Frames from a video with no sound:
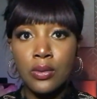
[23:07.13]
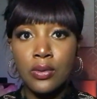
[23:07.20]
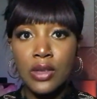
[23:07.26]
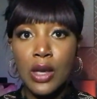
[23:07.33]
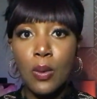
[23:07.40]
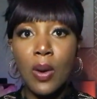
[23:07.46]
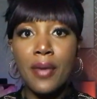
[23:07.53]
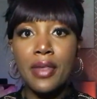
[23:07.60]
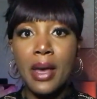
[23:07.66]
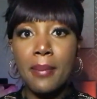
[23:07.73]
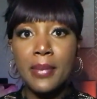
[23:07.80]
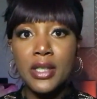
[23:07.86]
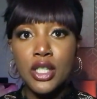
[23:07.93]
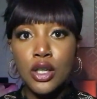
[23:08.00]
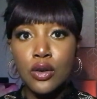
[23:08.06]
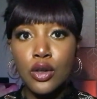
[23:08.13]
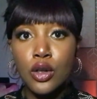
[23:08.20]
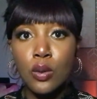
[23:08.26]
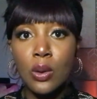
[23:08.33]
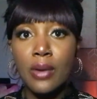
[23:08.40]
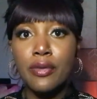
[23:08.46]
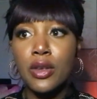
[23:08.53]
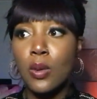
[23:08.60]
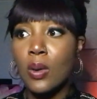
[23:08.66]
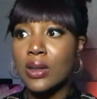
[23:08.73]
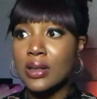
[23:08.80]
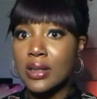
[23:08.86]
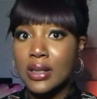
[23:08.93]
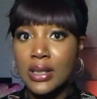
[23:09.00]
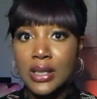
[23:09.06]
They want that material wealth. They
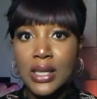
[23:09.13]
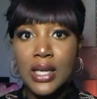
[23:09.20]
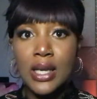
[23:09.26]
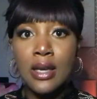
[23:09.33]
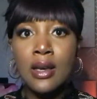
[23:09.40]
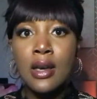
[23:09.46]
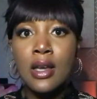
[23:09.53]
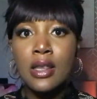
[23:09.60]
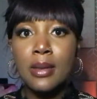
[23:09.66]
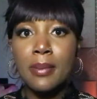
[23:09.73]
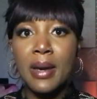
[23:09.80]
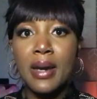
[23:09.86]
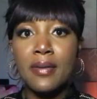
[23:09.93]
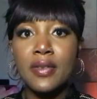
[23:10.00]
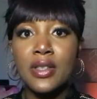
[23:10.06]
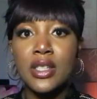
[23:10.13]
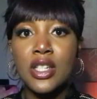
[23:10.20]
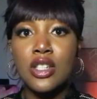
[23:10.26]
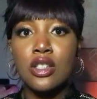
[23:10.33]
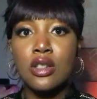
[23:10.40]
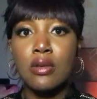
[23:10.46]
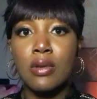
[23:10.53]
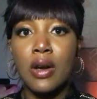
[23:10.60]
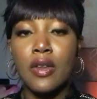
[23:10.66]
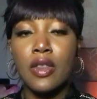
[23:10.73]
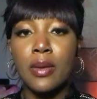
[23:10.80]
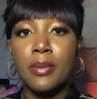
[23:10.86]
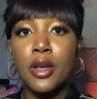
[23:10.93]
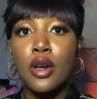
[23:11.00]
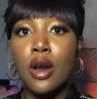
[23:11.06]
want to see the manifestation around
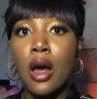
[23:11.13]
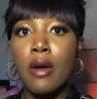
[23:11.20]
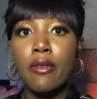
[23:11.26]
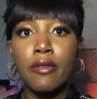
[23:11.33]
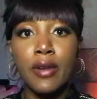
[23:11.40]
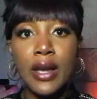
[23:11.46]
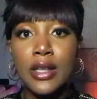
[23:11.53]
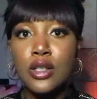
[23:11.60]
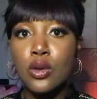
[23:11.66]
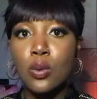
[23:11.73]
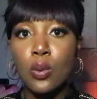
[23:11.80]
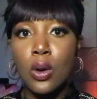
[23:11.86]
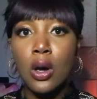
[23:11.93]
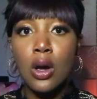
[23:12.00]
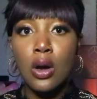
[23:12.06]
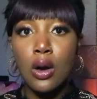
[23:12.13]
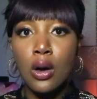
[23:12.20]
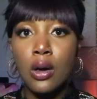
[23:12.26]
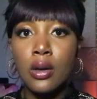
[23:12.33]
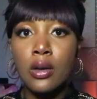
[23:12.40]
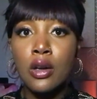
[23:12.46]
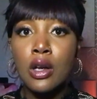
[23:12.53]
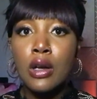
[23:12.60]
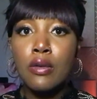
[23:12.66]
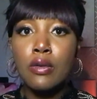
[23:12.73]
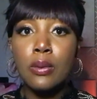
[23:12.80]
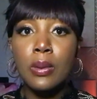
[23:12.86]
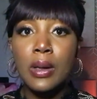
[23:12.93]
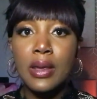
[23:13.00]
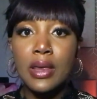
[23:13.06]
them. They're not afraid to work hard
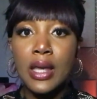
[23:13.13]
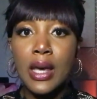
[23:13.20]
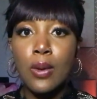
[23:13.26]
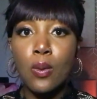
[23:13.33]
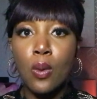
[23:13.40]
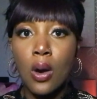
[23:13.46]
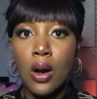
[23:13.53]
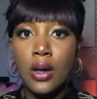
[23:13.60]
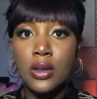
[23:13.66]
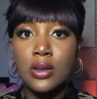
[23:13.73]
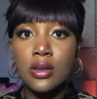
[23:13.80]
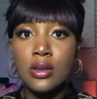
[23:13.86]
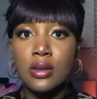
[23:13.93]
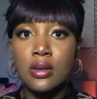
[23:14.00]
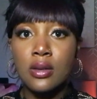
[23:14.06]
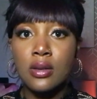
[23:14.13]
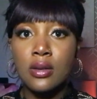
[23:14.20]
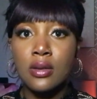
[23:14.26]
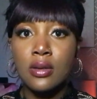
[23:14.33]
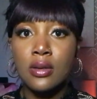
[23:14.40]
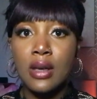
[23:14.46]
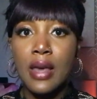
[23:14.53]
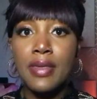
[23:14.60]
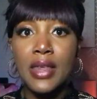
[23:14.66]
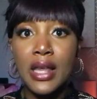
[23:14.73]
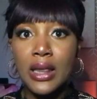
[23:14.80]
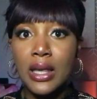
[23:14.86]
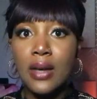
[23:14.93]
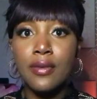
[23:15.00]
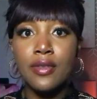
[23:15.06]
for what they want. And they
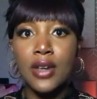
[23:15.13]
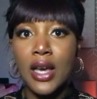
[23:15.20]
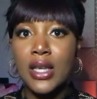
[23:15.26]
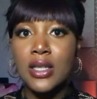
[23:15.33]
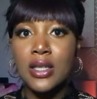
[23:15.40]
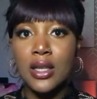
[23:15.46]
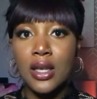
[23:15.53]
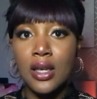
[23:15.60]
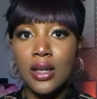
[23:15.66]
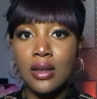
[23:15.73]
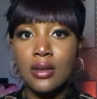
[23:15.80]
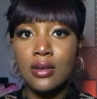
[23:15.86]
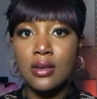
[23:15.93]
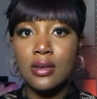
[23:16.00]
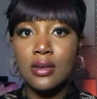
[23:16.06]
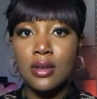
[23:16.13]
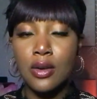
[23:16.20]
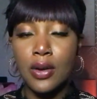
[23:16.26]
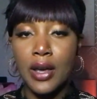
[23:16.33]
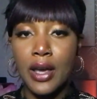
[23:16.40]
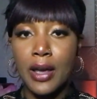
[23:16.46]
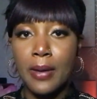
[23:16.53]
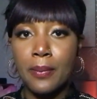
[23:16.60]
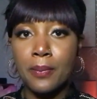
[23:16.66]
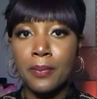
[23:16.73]
love nice things, okay?